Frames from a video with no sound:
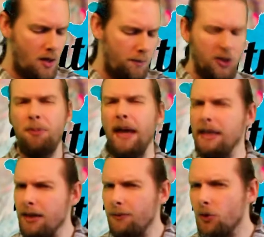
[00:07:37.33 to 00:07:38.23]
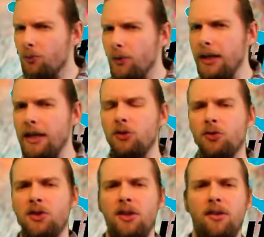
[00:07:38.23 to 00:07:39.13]
Perspective is a really
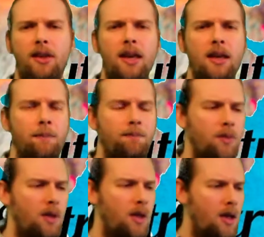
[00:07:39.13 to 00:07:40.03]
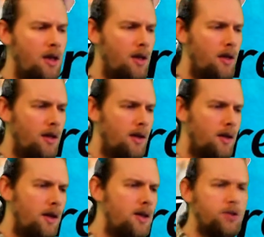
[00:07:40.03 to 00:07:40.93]
interesting thing.
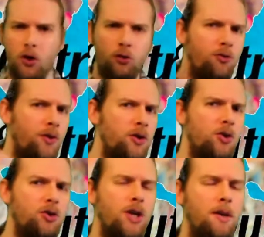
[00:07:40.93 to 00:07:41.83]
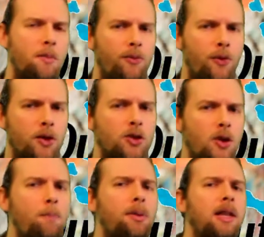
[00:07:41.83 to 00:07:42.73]
Here's a controversial statement for you.
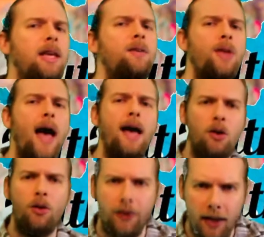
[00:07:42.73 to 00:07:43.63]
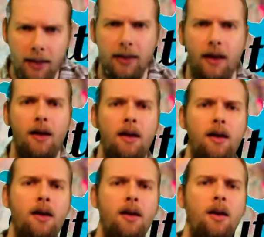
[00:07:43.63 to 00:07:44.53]
Some believe that Adolf Hitler
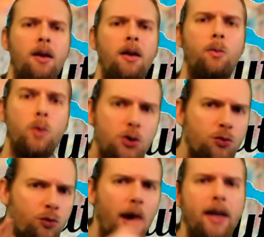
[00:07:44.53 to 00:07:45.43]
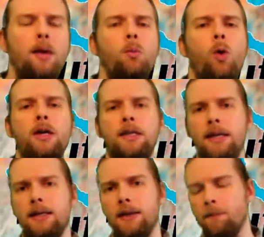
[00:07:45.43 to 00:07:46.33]
was right in what he did.